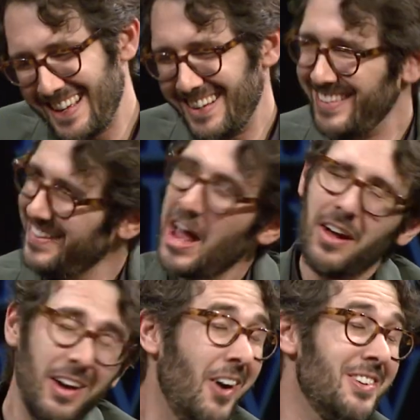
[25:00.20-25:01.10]
kind of go, ah,
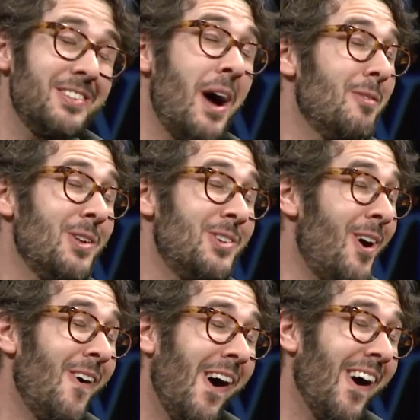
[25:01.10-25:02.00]
oh, is it time for the
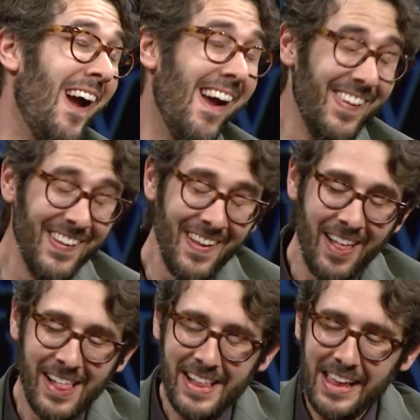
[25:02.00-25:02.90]
show? Okay.
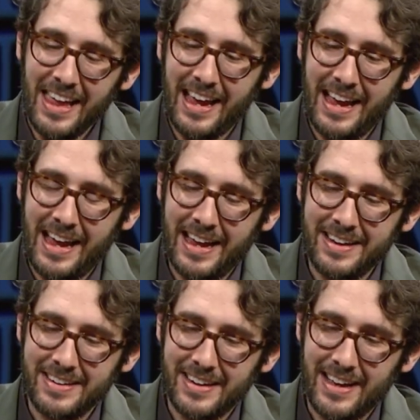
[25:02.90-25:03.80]

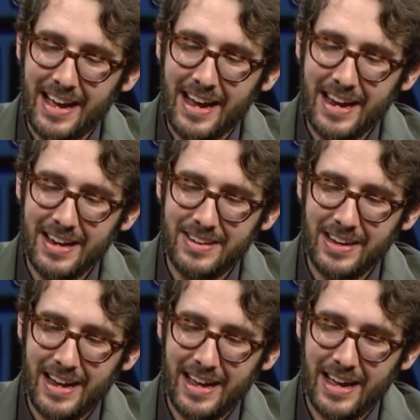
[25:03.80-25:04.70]
and I had,
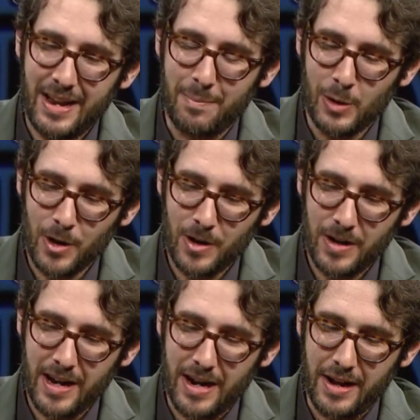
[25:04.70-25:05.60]
I had had a burger
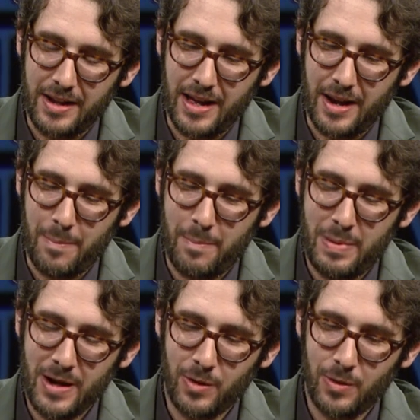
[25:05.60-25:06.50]
and a, and a
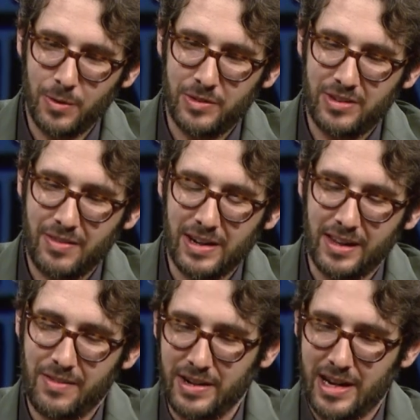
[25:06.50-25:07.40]
big old
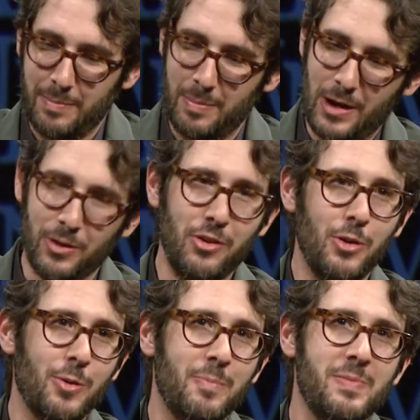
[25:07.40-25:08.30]
7-Eleven cup of Mountain
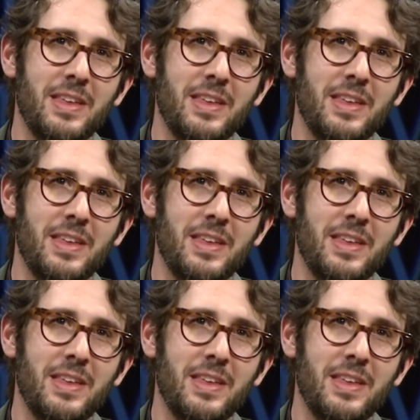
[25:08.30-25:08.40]
Dew.